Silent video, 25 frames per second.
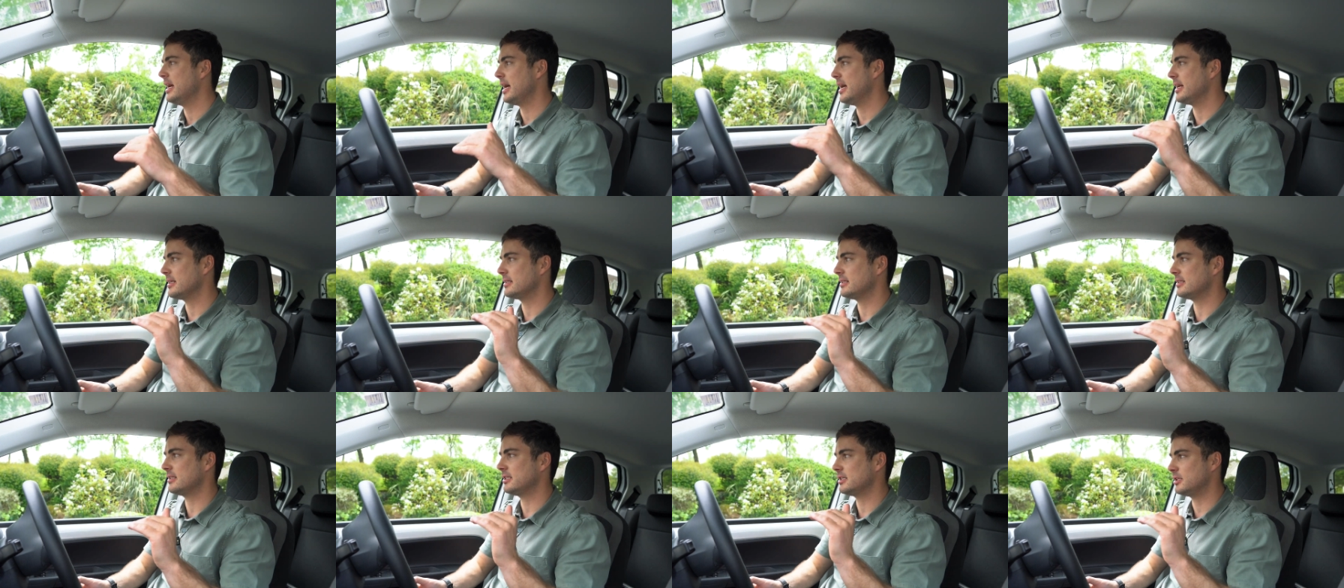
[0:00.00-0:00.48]

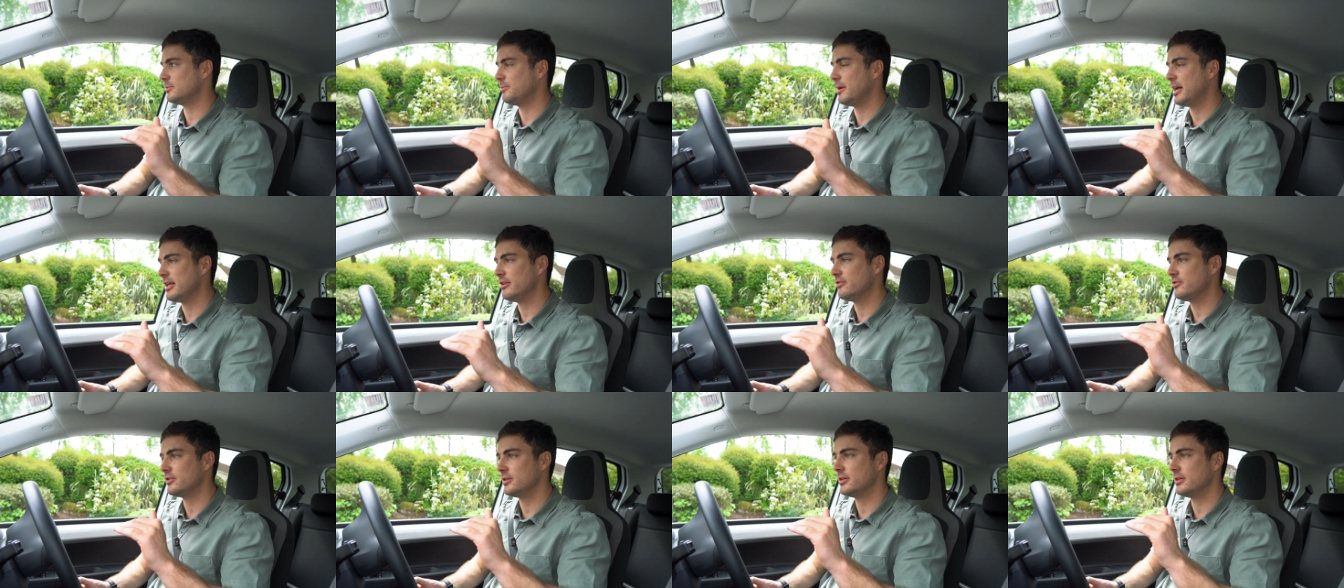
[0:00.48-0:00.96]
as the
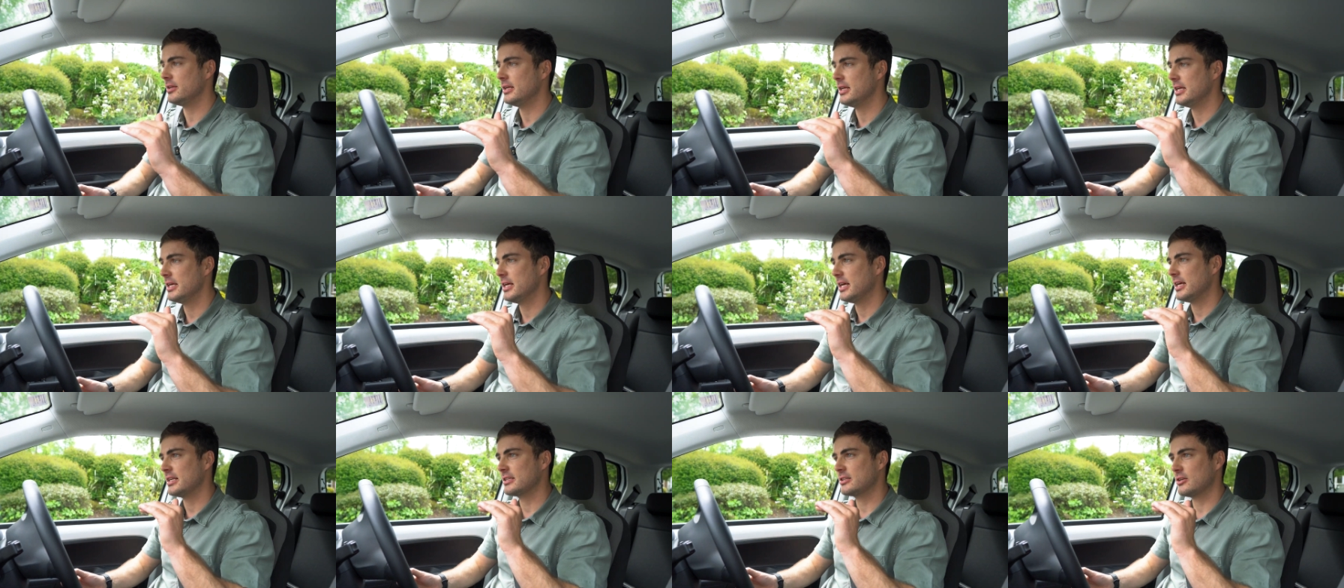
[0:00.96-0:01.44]
suspension
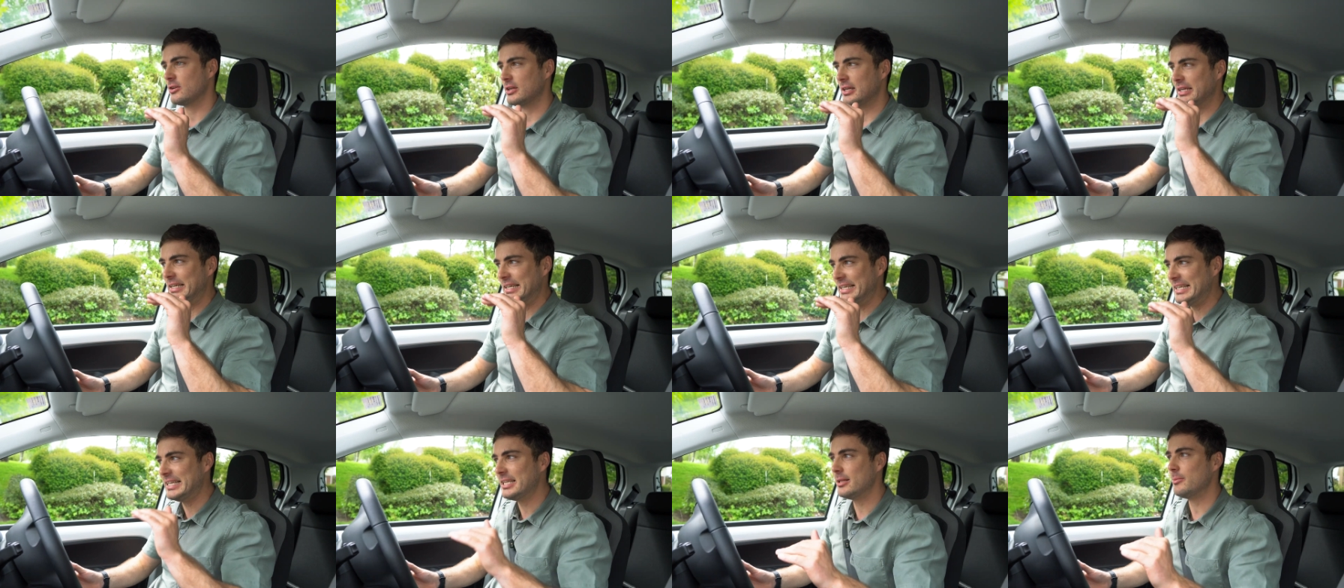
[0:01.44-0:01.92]
has got
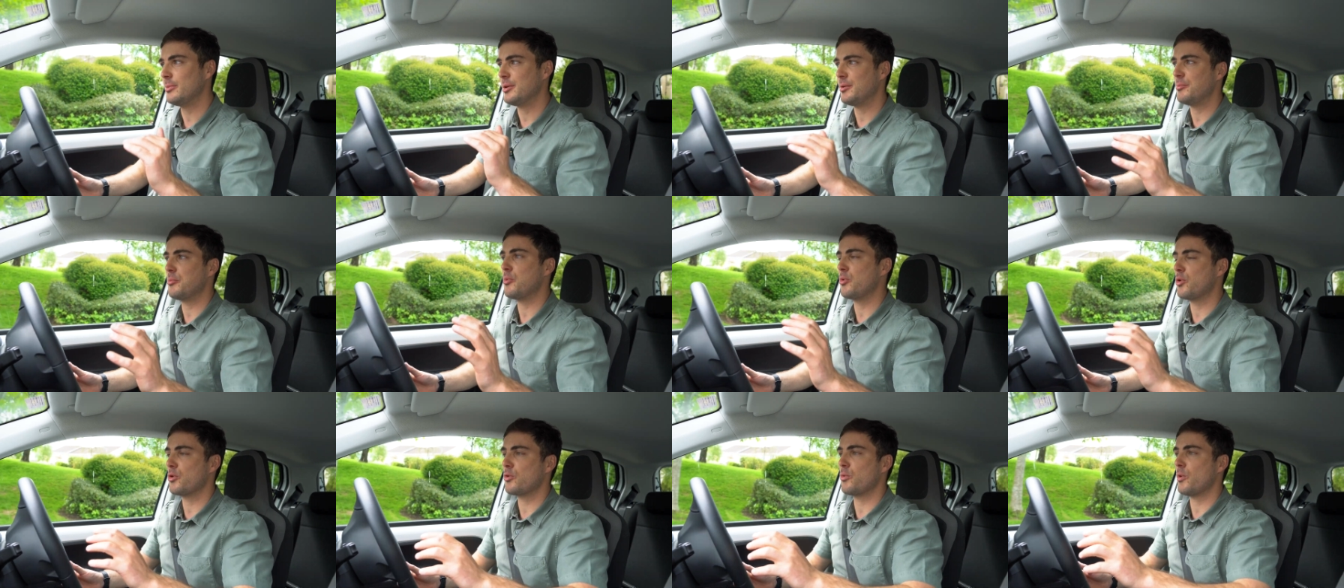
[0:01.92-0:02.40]
a little bit
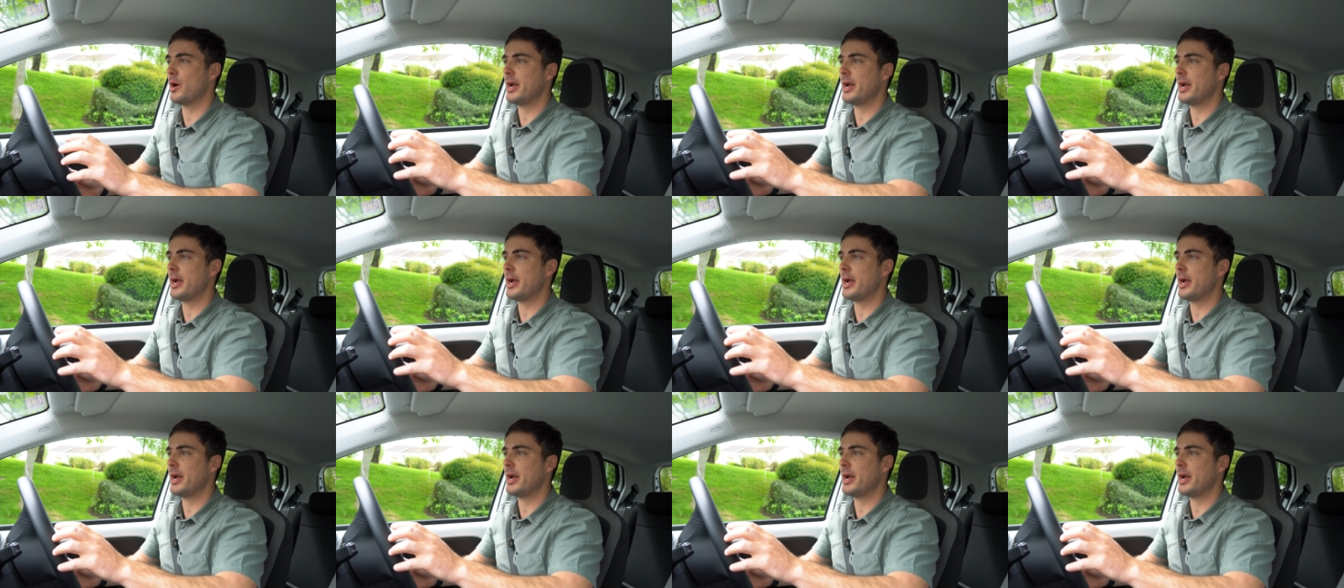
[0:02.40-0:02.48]
more